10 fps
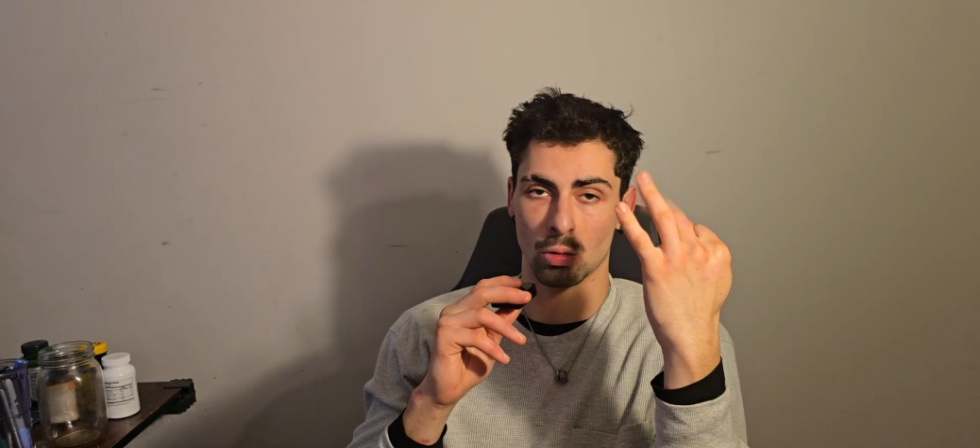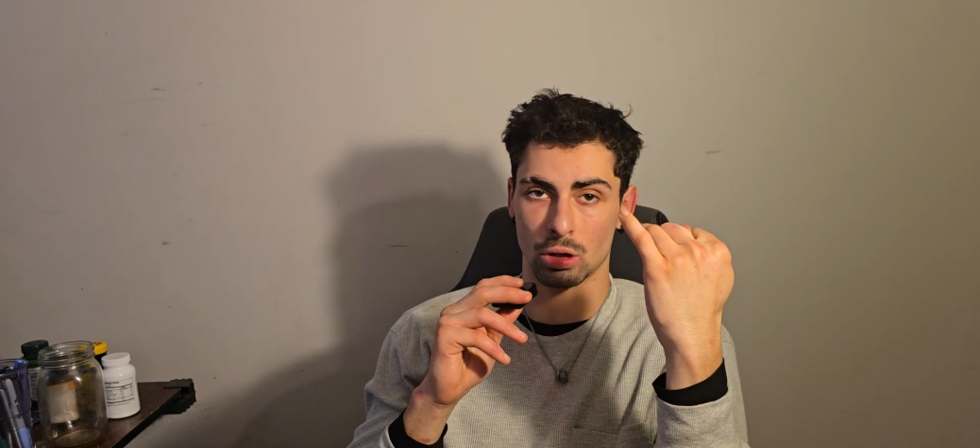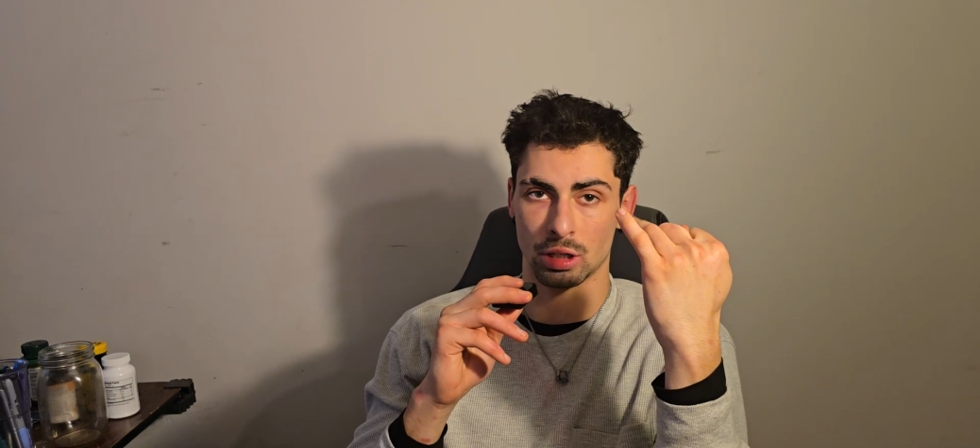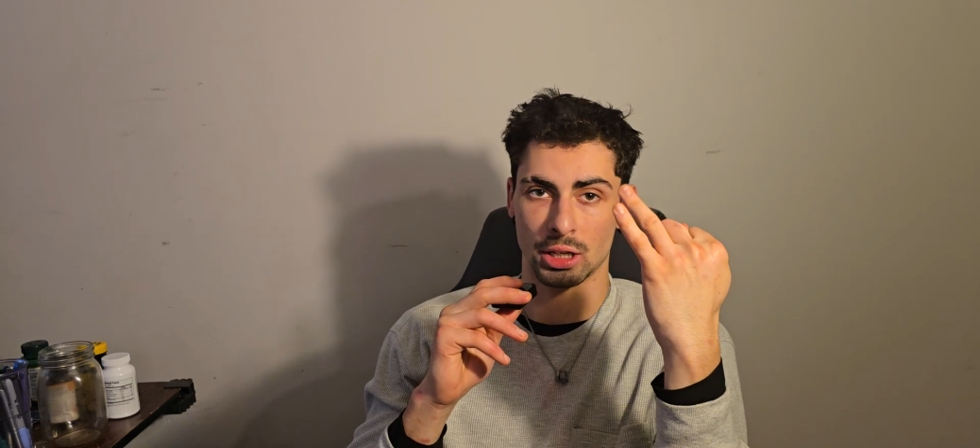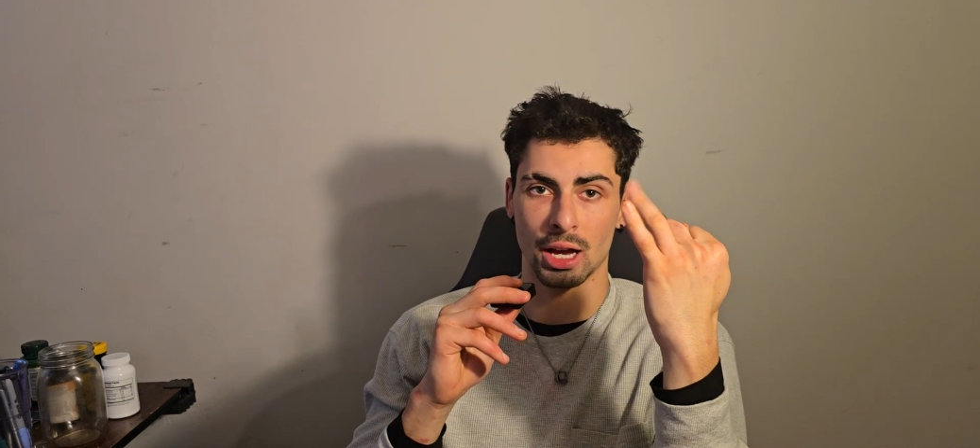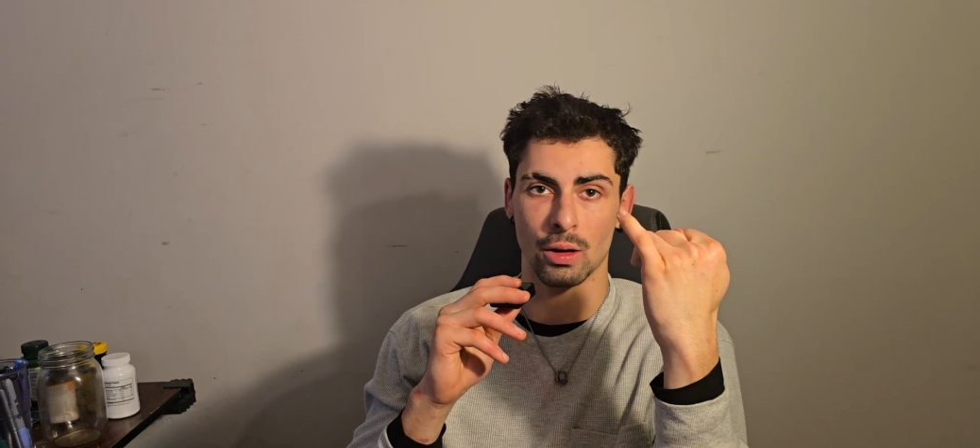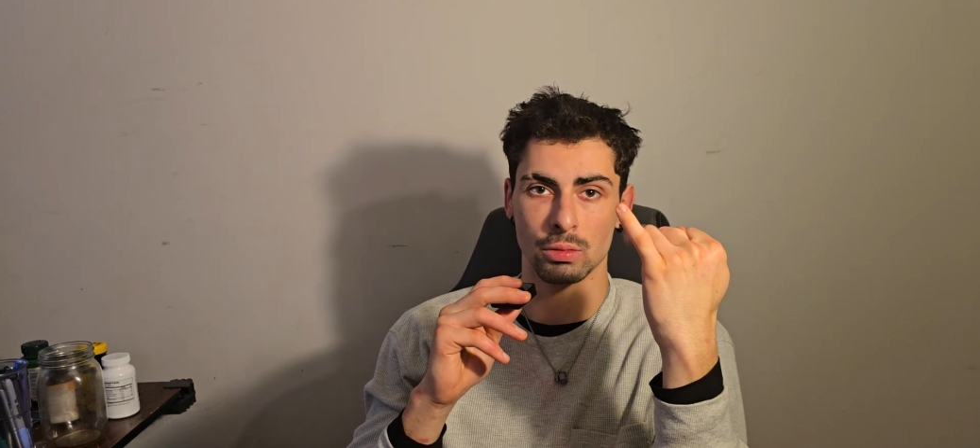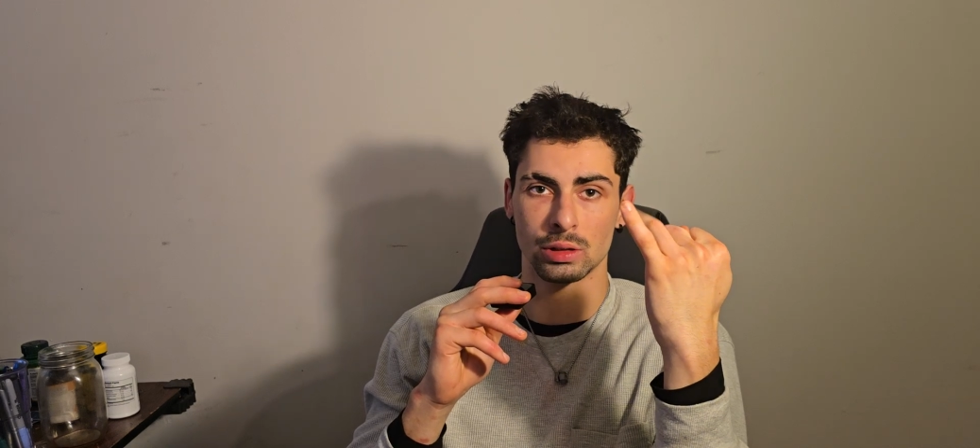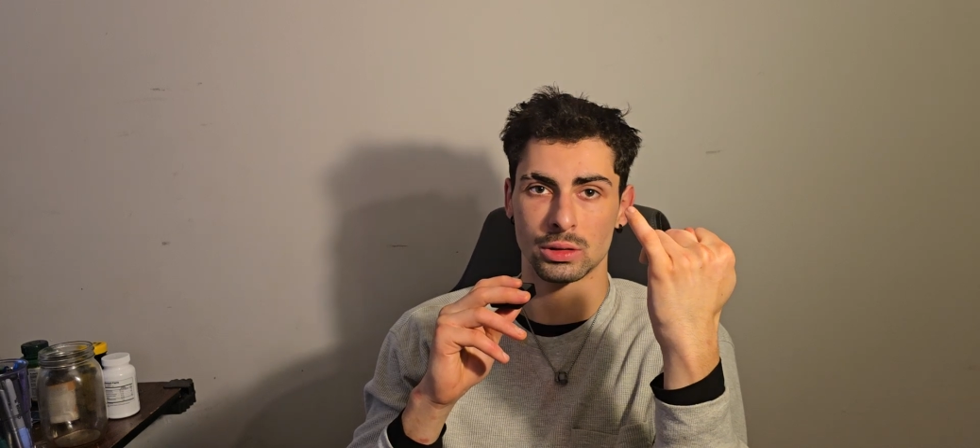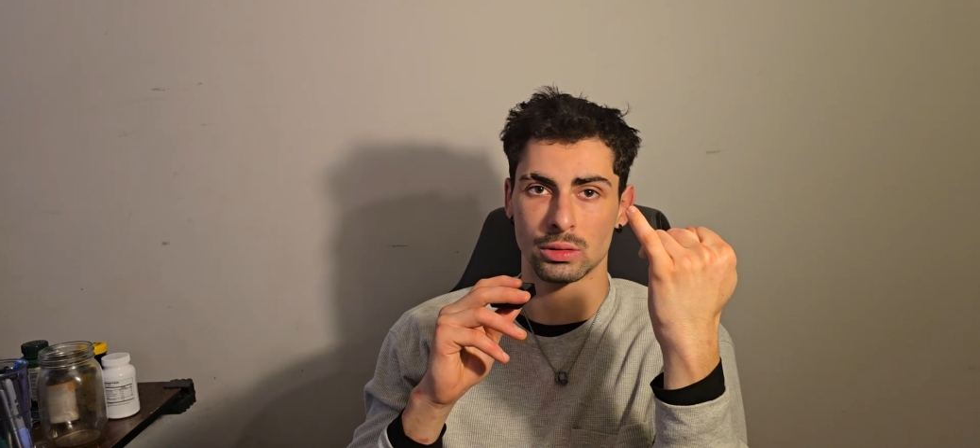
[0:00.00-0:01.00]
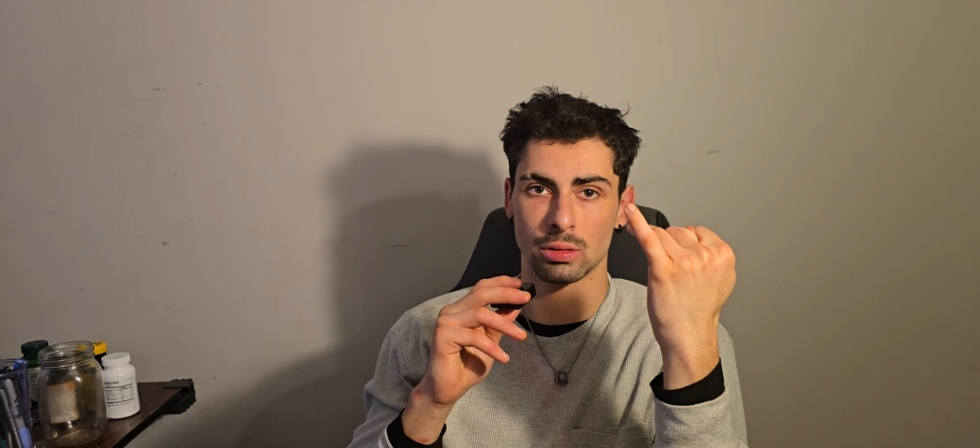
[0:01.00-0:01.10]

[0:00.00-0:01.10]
working out.